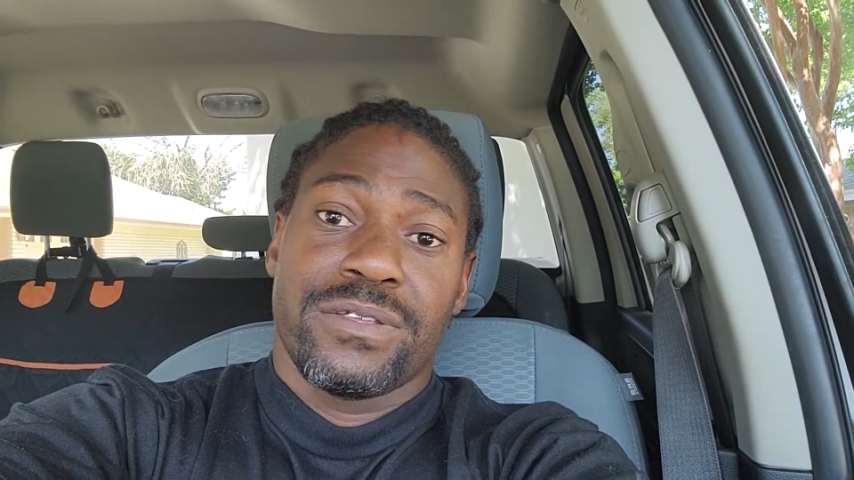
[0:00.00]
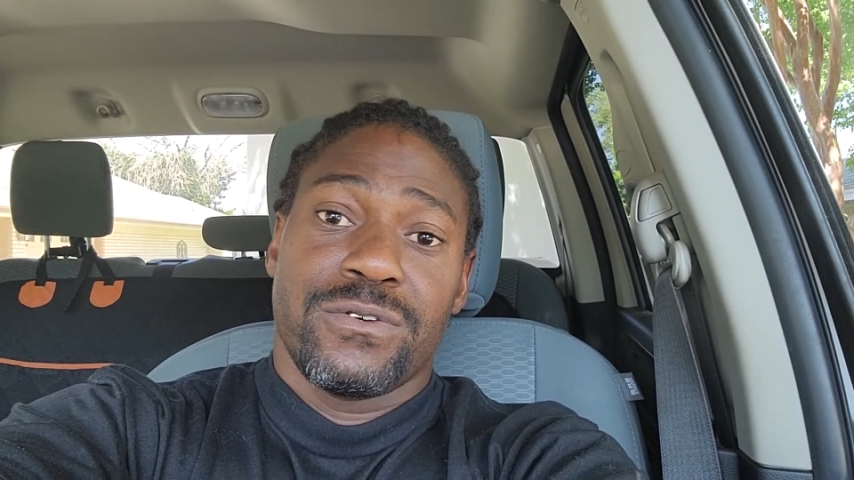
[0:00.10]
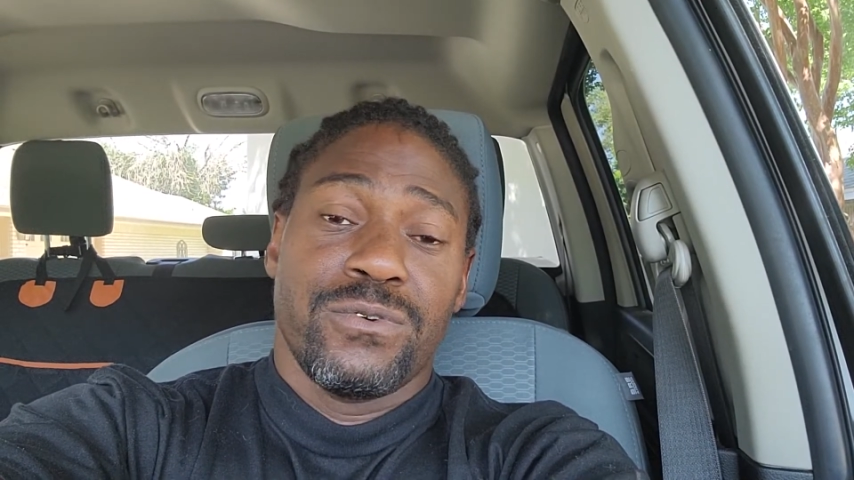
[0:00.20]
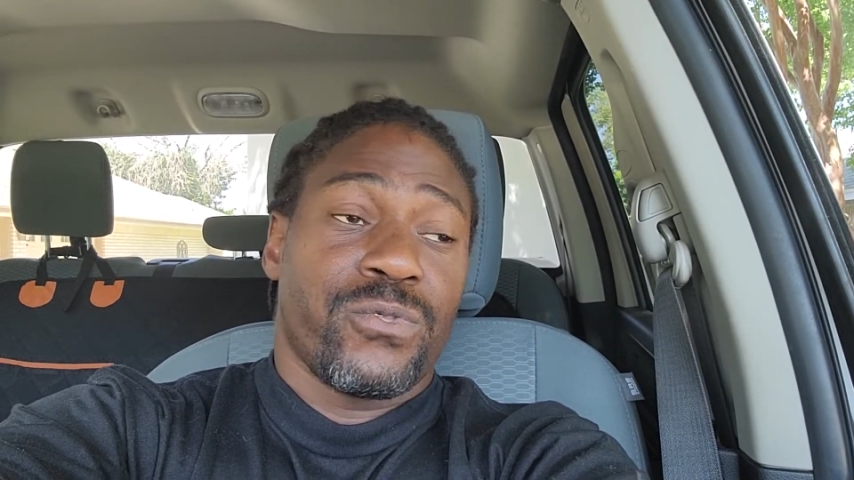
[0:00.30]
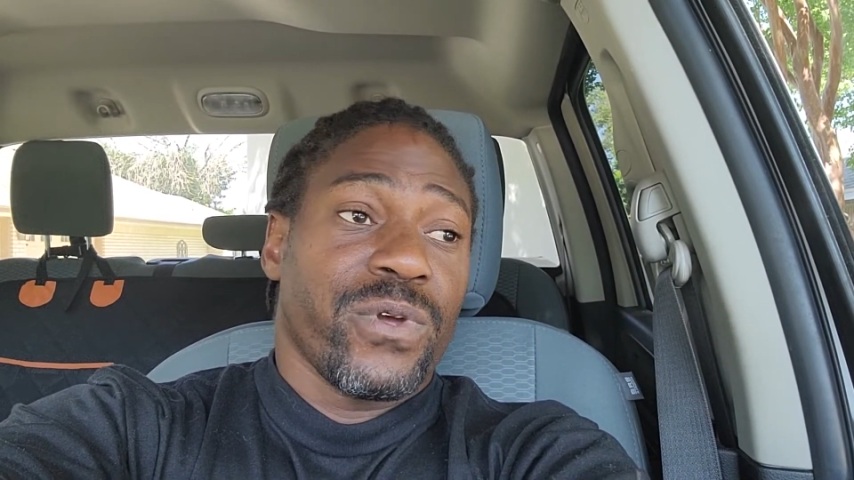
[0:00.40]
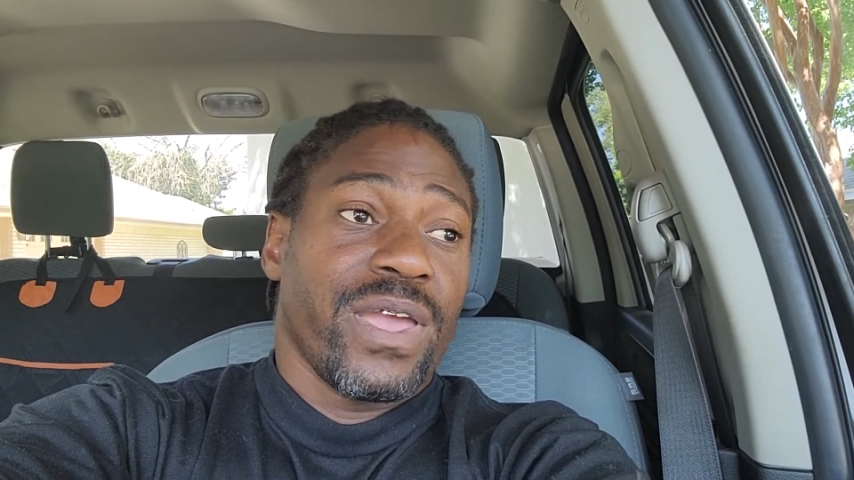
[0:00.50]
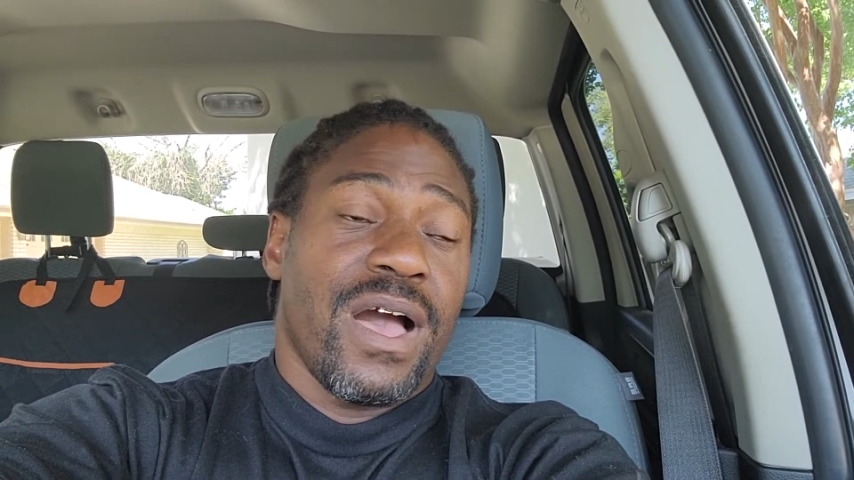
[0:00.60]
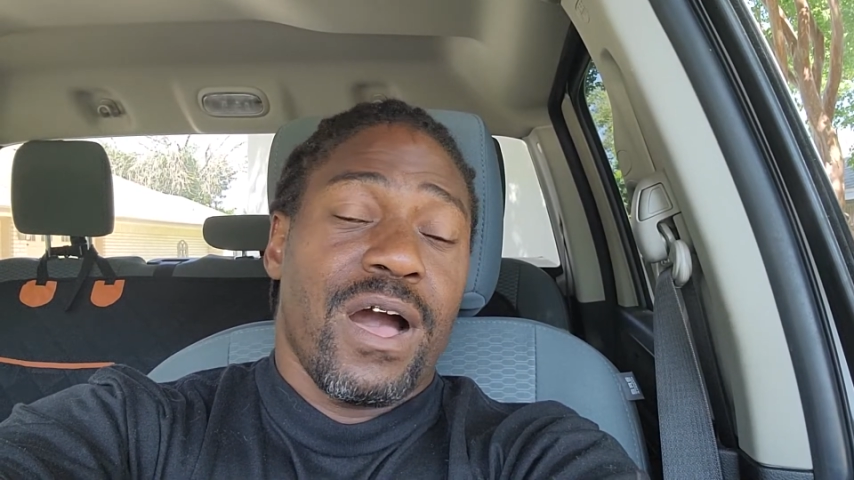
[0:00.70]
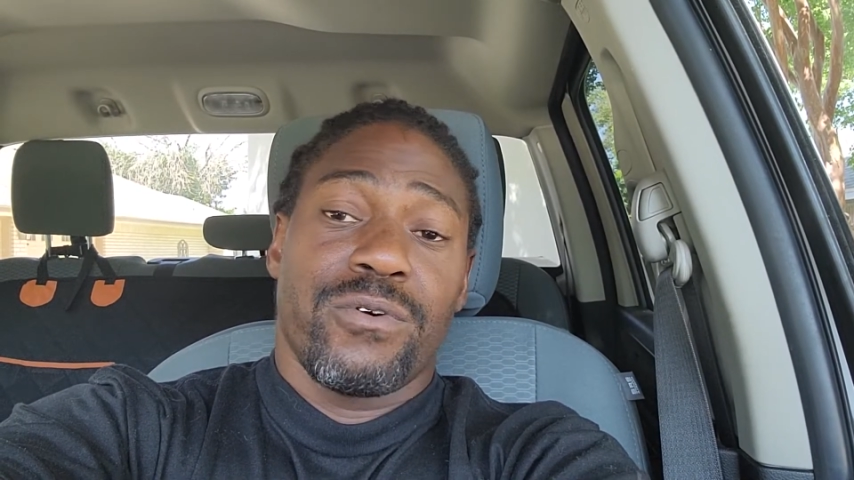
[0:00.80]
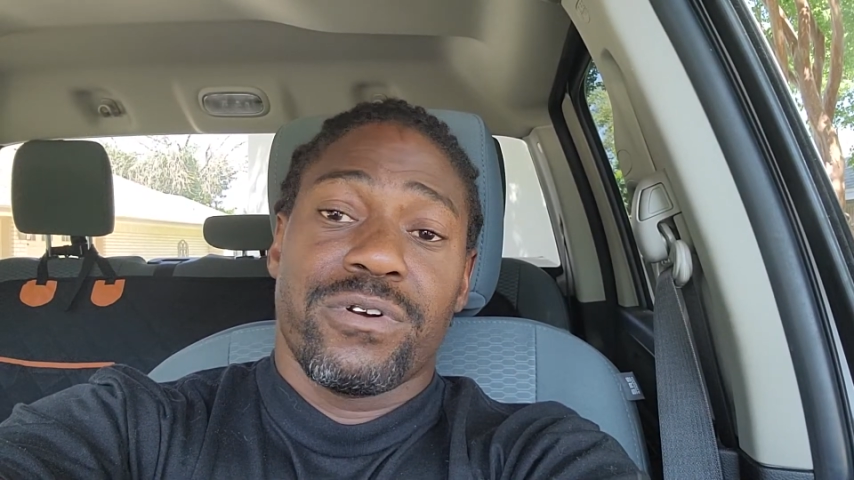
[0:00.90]
2-3
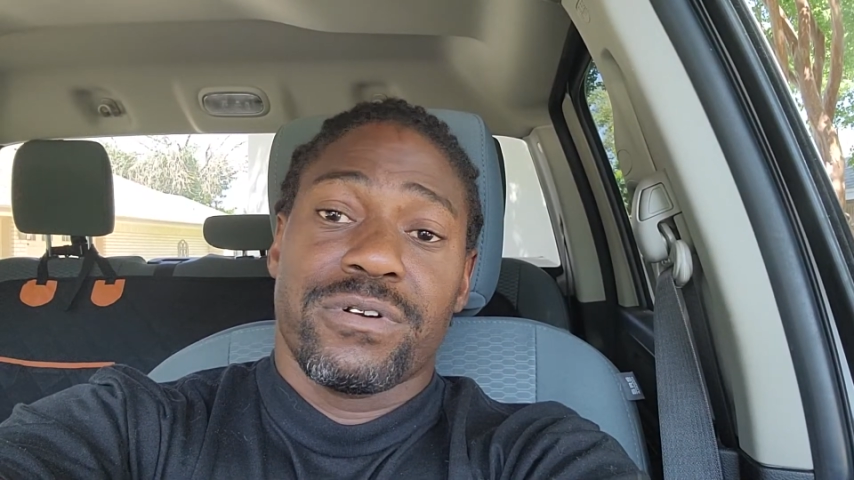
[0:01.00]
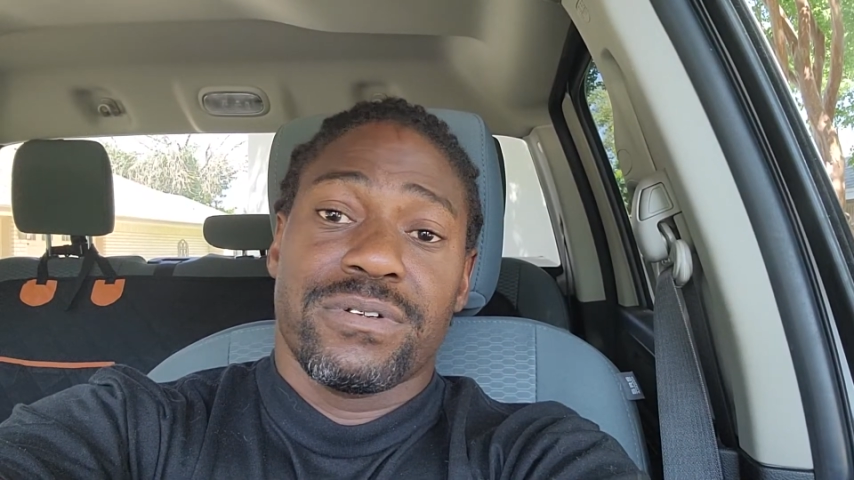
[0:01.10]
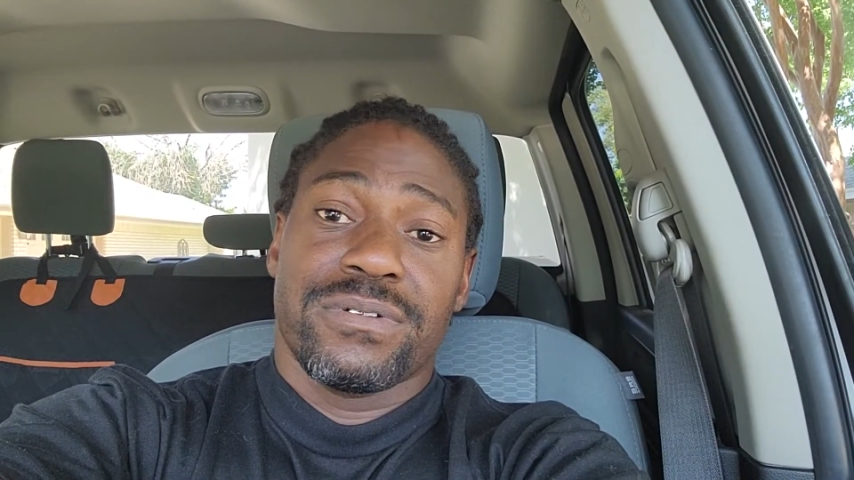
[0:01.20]
hour,